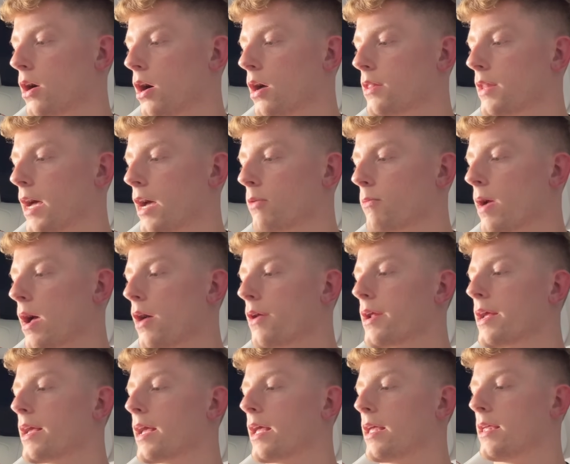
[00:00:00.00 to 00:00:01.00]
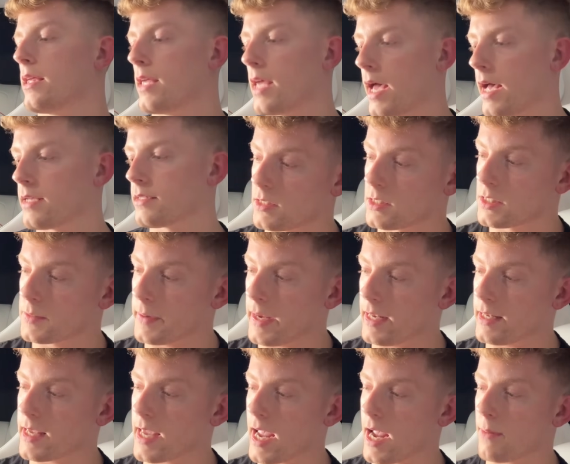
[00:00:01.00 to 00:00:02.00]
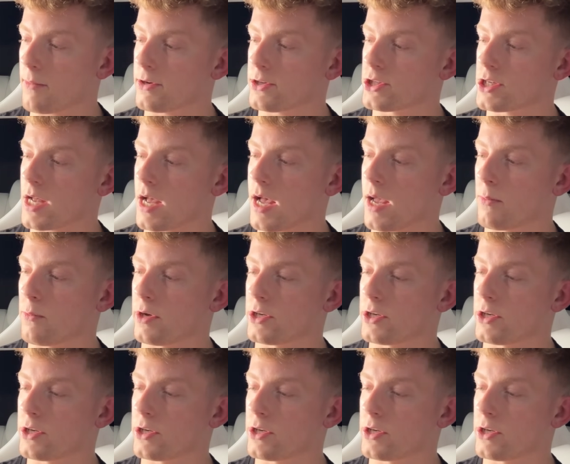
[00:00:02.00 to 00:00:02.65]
Online routing, yes. Speed camera chime,